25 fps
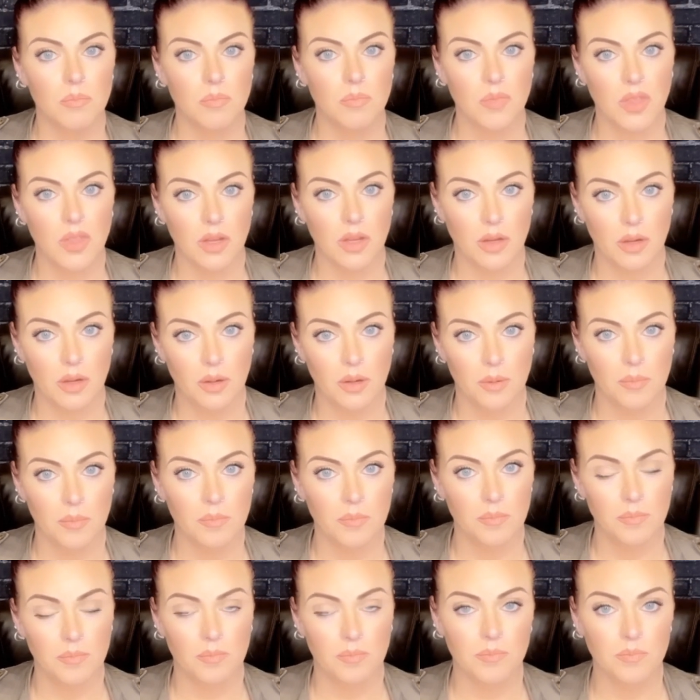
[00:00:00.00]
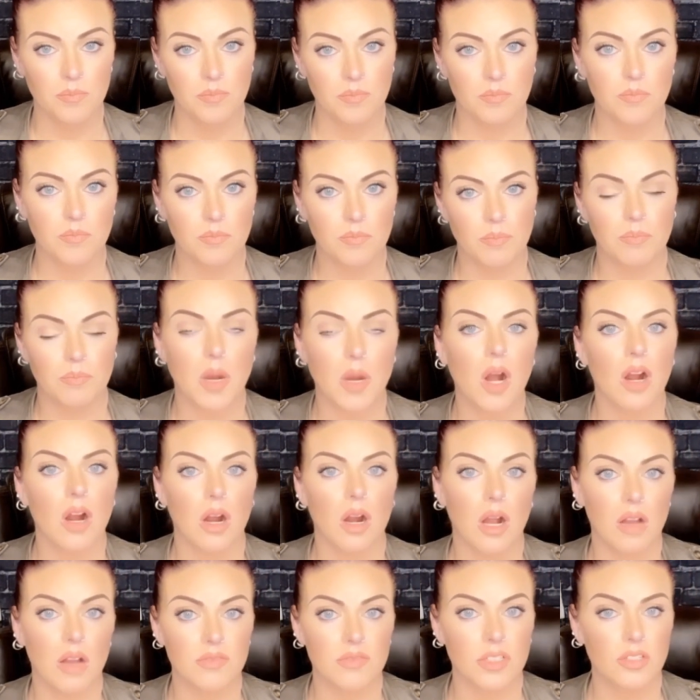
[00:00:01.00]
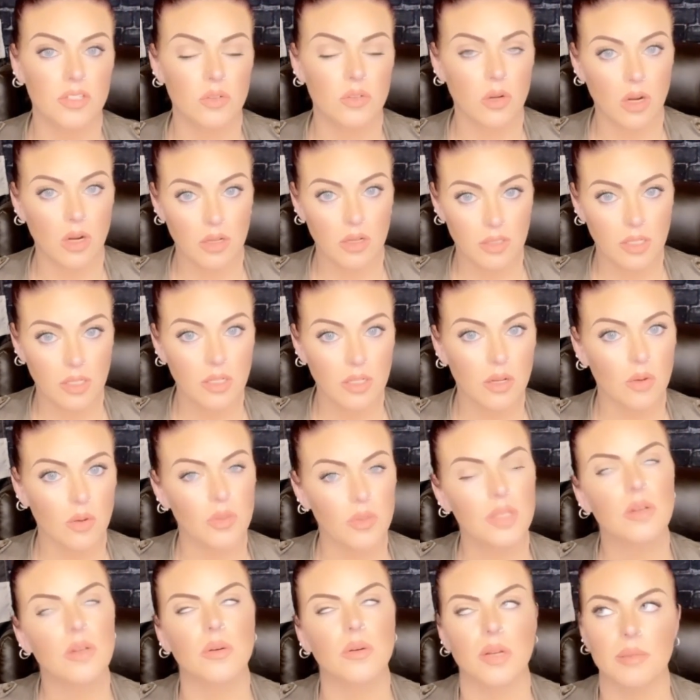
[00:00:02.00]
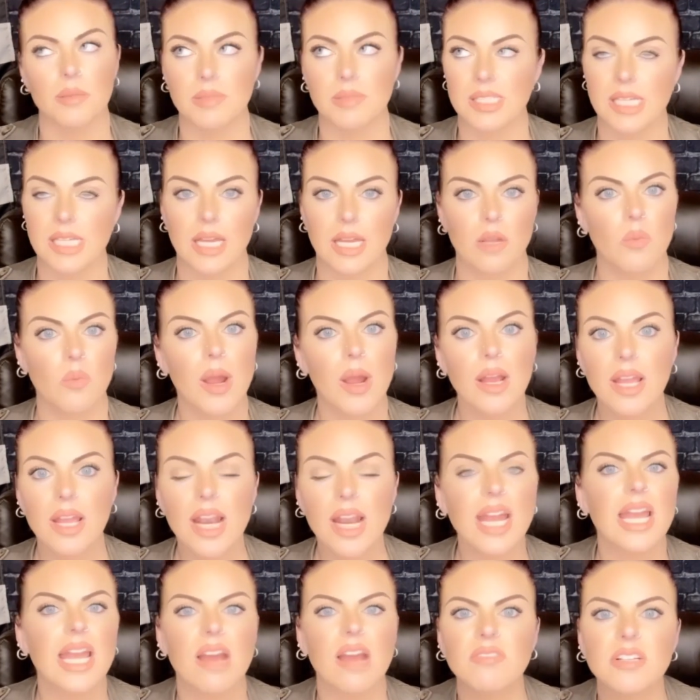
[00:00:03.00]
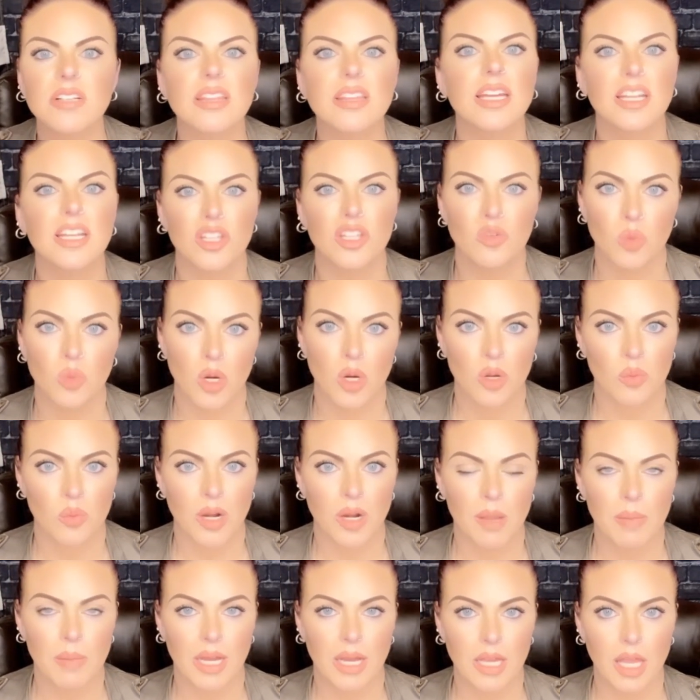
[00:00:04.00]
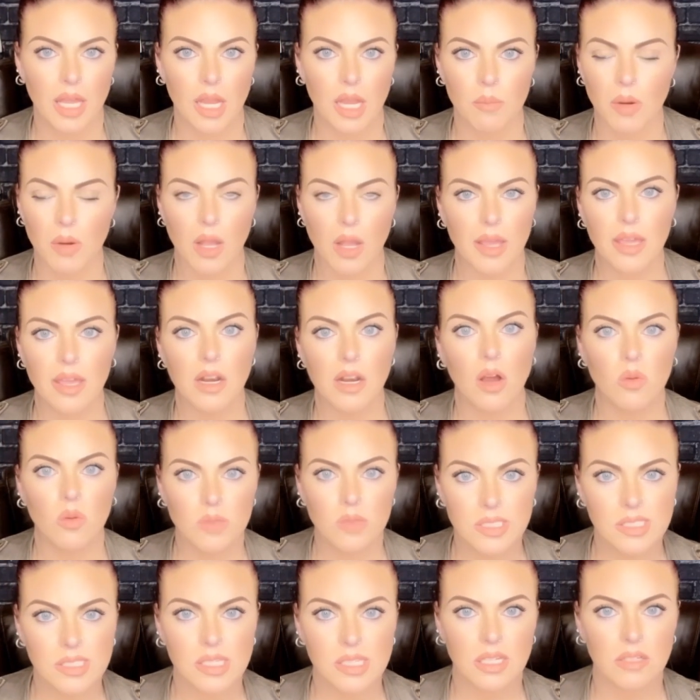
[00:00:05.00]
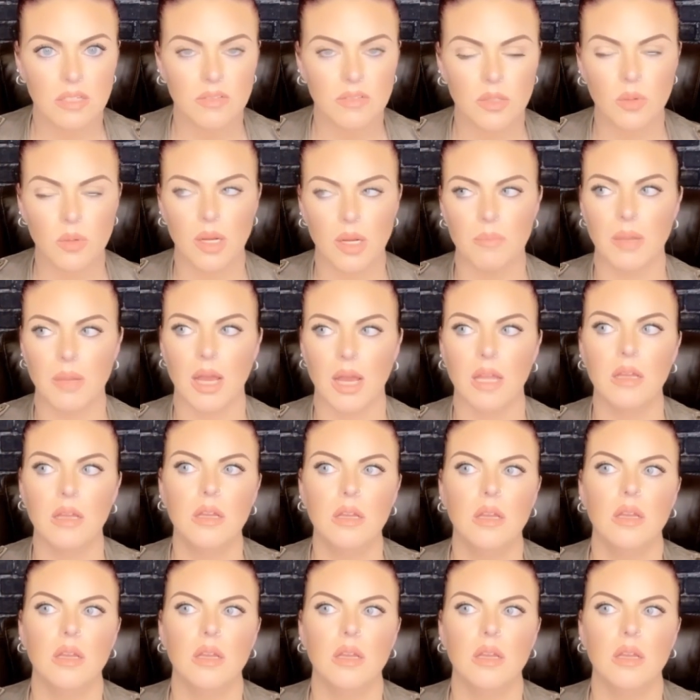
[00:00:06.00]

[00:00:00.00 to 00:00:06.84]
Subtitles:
bar off the door. You know what I'm saying? Why can I never think of the word when I'm on camera? I can always think of it when I'm not.